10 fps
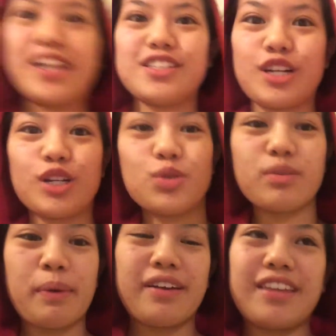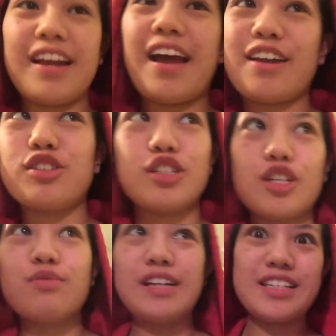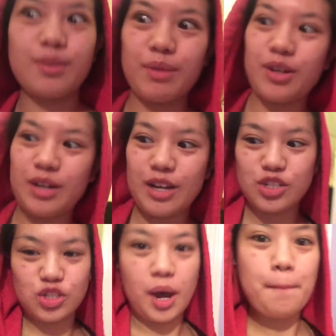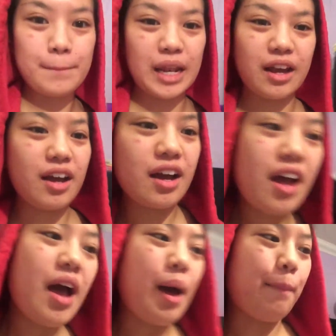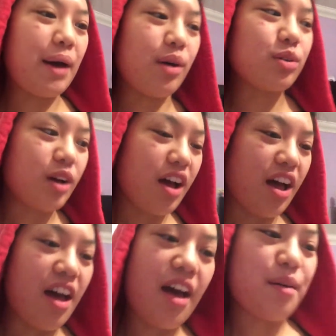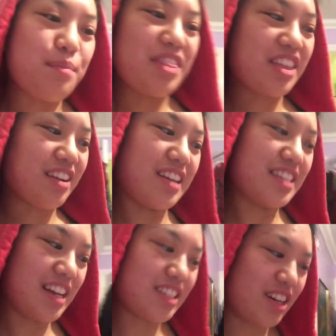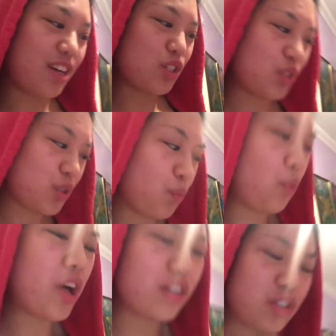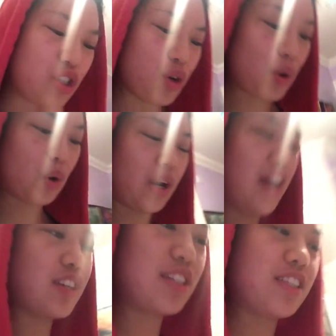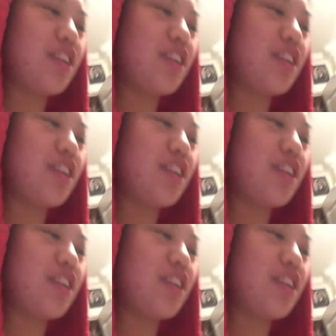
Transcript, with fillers: it's Taylor Swift's birthday and she just released something on her Tumblr about um the 1989 world tour. Like she's